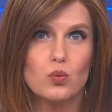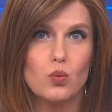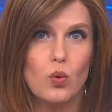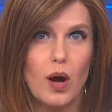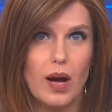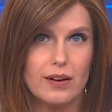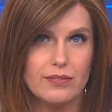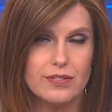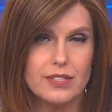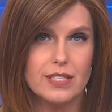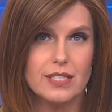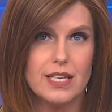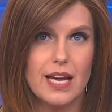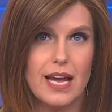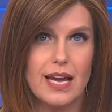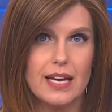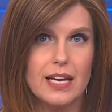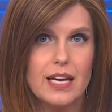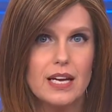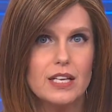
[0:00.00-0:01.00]
wife
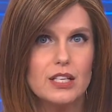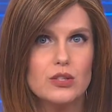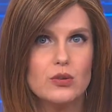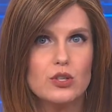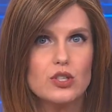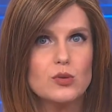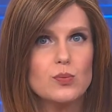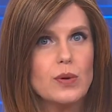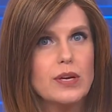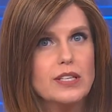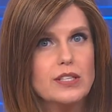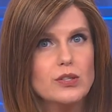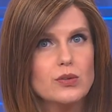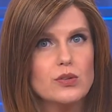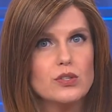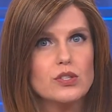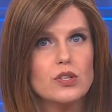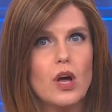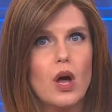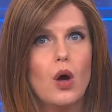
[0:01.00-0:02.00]
today to explain to
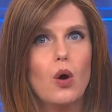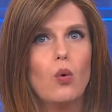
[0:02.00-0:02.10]
us